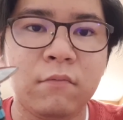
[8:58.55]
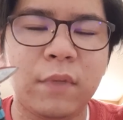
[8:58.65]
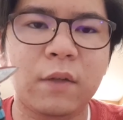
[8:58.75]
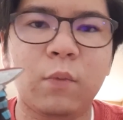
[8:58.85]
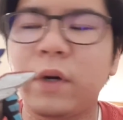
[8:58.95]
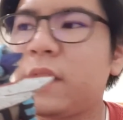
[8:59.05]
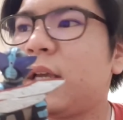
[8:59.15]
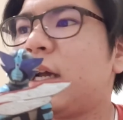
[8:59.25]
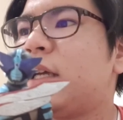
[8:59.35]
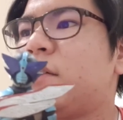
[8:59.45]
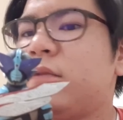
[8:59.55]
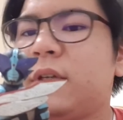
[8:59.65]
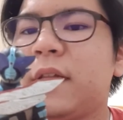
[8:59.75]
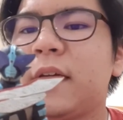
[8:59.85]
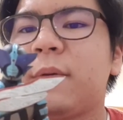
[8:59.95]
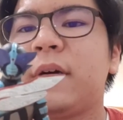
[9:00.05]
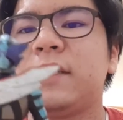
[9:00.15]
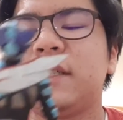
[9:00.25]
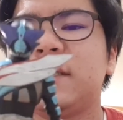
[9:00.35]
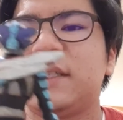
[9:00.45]
But one thing I don't really like about
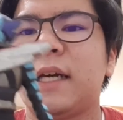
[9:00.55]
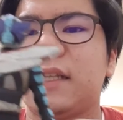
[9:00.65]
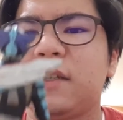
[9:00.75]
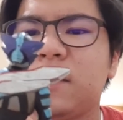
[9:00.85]
it is that